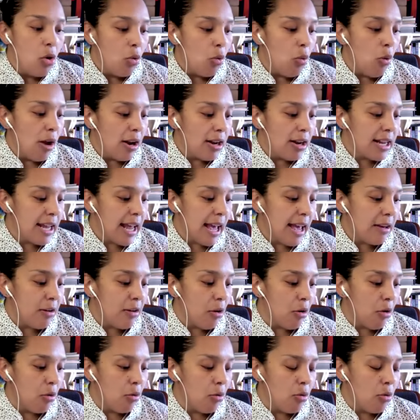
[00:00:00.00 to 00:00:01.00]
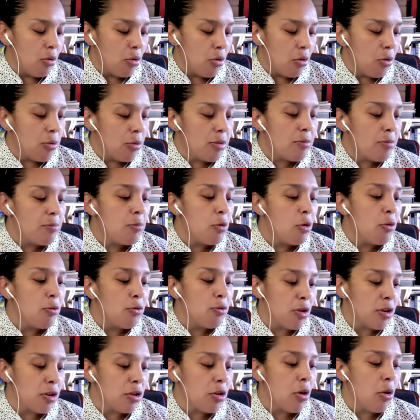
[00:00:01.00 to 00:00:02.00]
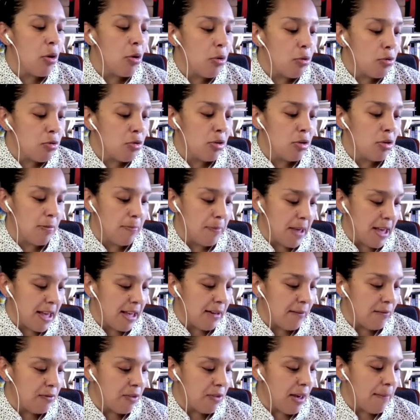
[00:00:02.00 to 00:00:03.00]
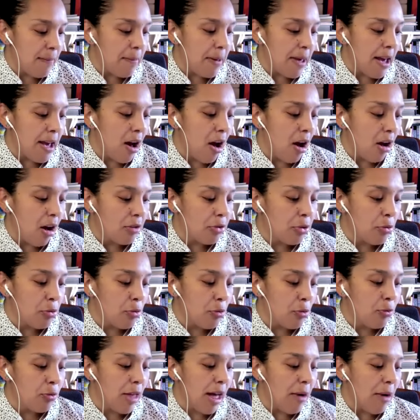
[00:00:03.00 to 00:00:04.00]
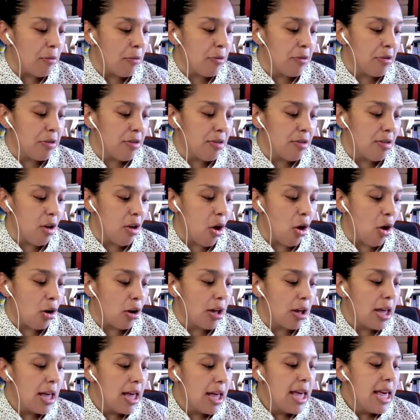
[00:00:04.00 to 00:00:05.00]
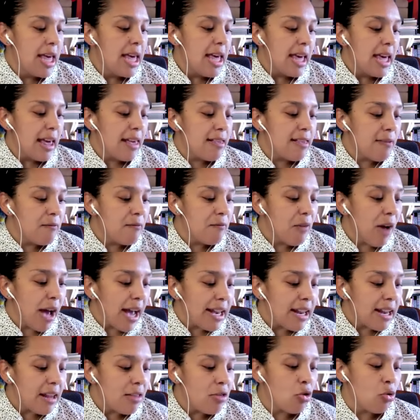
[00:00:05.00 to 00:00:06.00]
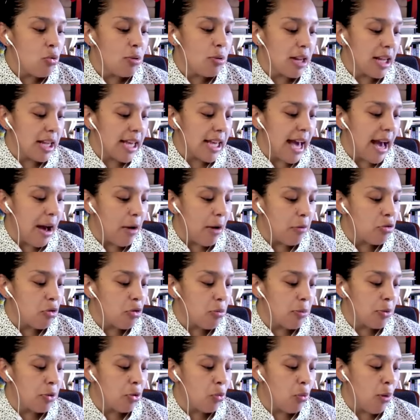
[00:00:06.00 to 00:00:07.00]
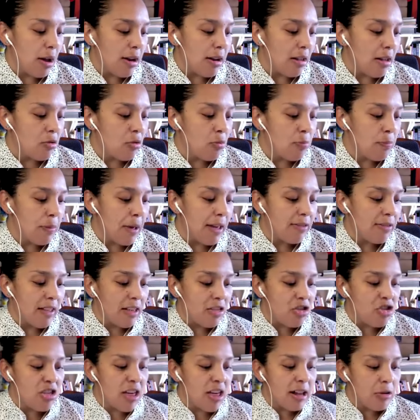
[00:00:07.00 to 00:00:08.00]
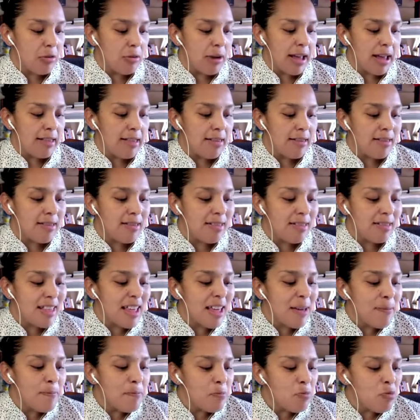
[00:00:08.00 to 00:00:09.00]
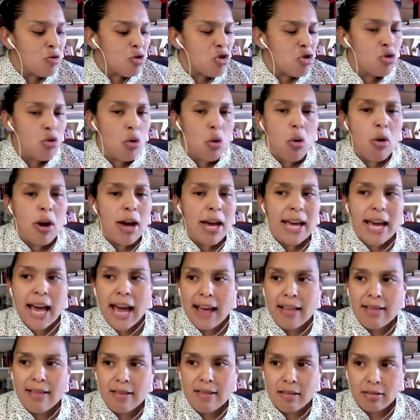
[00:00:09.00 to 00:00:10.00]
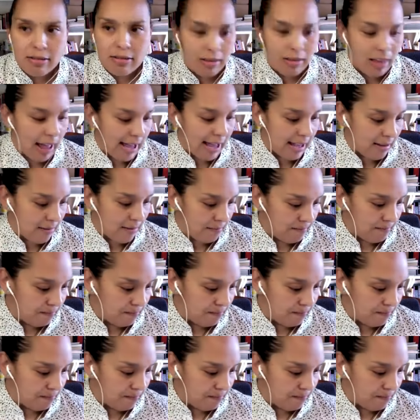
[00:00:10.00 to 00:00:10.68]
Juan Diego, who is moved to go to the peak of Tepeyac through flower and song, is invited to an encounter with Guadalupe that generates deep joy and delight.